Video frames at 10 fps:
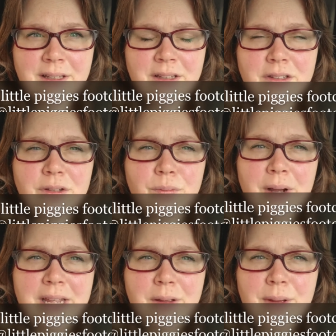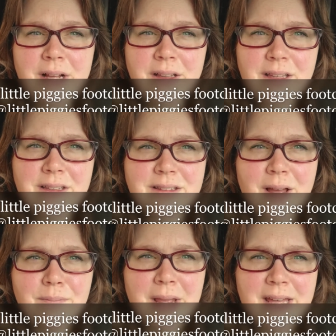So my email is
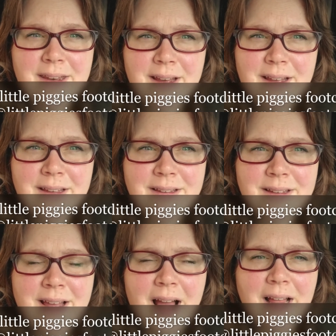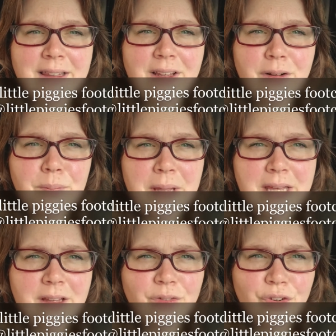amanda at
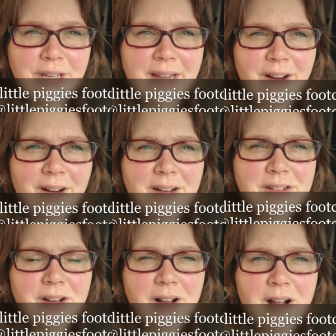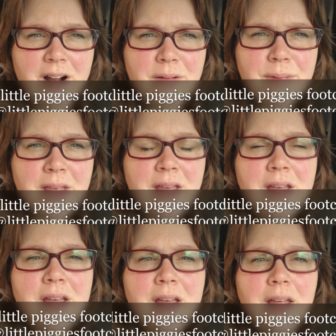littlepiggiesfootcare.com.
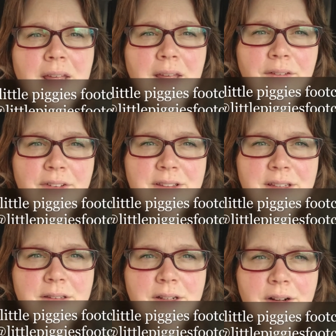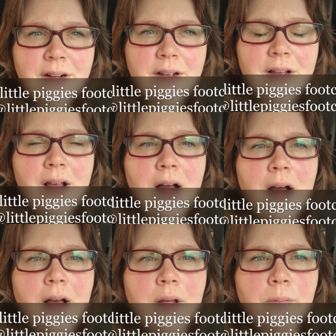If it's easier
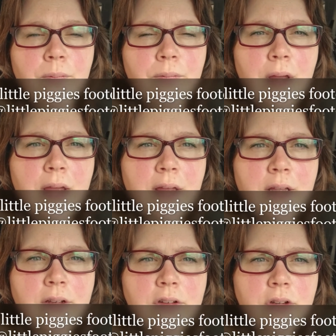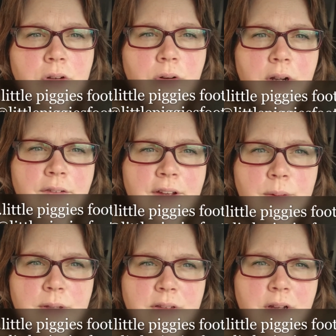um, and your
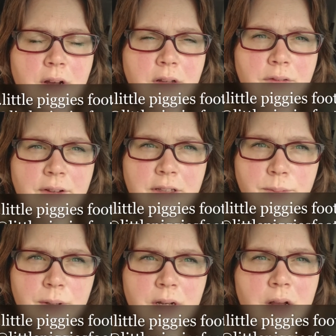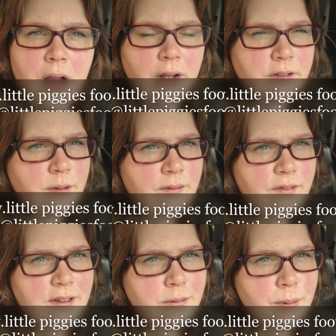family's on Facebook, I also have a
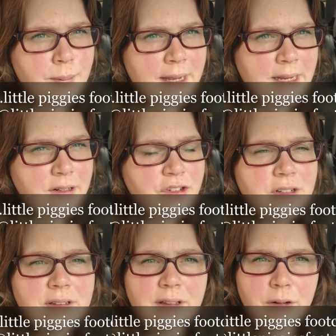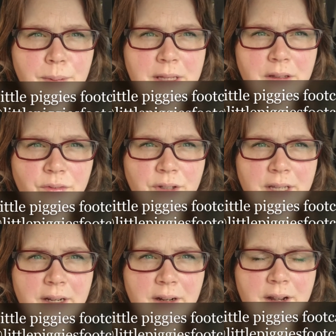Facebook page, Little Piggies Foot
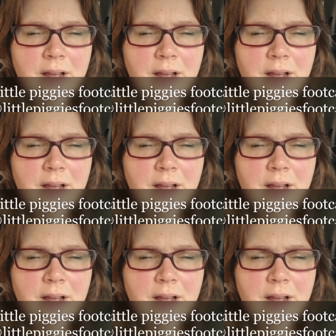Care.